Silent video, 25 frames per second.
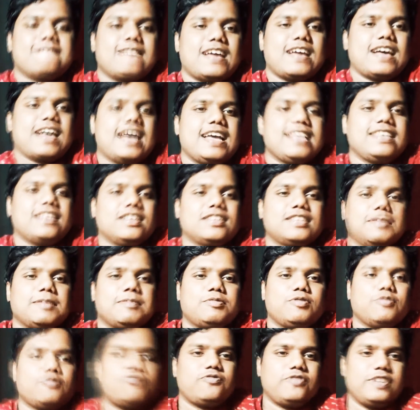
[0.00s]
I just have
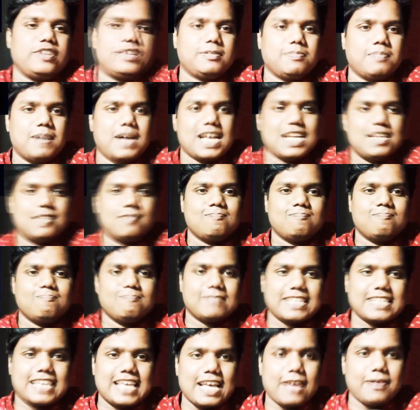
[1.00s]
to fix my
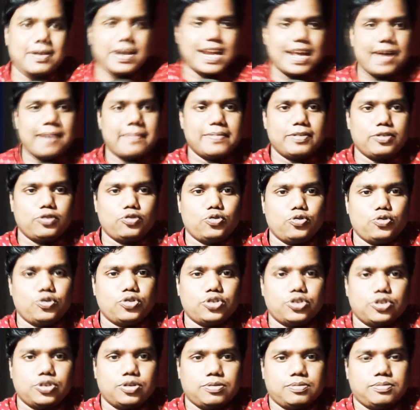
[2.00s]
camera,
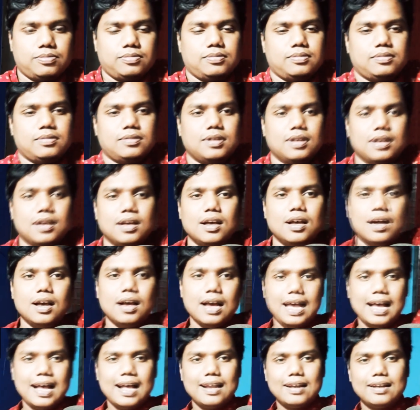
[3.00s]
dude.
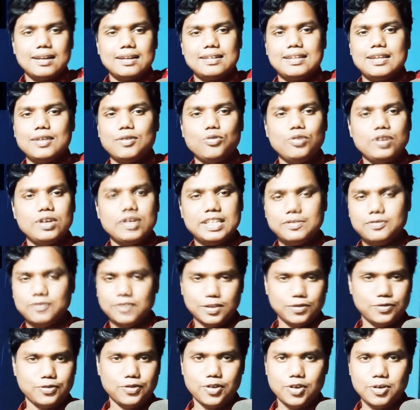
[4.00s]
And the way they
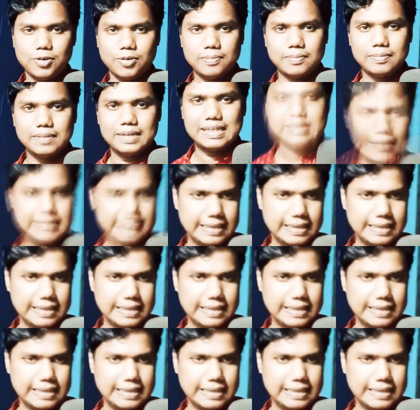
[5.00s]
perform, it's